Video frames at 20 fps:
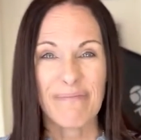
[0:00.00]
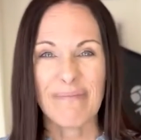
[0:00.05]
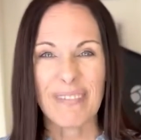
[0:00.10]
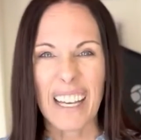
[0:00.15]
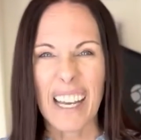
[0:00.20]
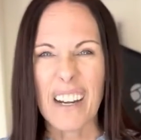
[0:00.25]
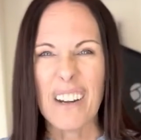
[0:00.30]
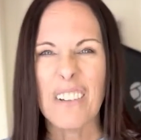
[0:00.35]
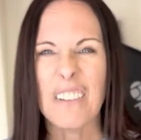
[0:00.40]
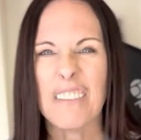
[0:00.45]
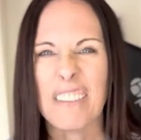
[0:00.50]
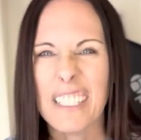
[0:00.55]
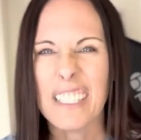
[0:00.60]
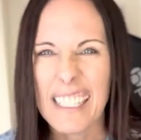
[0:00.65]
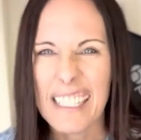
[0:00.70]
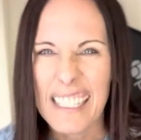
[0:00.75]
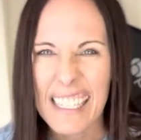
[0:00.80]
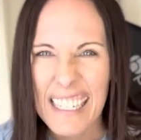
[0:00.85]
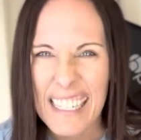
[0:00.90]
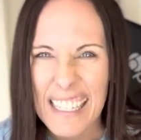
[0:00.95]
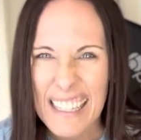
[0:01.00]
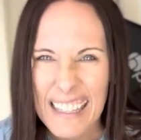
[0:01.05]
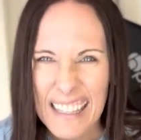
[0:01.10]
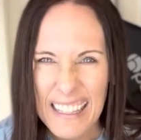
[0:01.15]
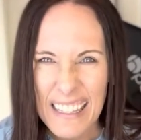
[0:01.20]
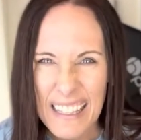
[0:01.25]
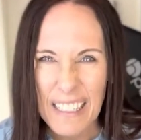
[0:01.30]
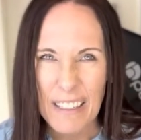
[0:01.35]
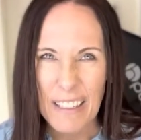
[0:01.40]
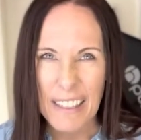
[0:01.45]
I don't really like
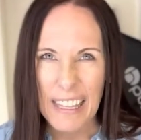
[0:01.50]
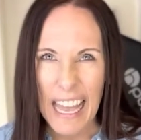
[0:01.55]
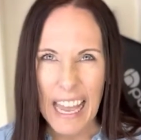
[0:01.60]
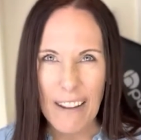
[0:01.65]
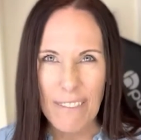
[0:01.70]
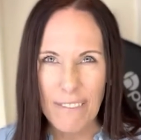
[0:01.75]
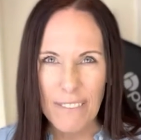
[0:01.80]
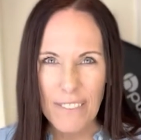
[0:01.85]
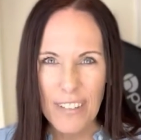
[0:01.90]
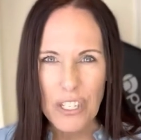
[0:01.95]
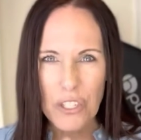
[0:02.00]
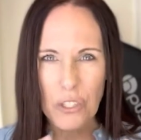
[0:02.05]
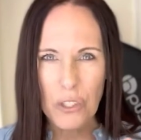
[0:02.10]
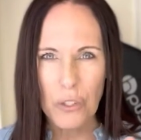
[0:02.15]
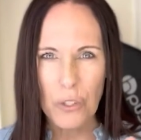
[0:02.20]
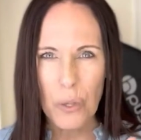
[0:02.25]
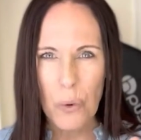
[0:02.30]
the, that feature.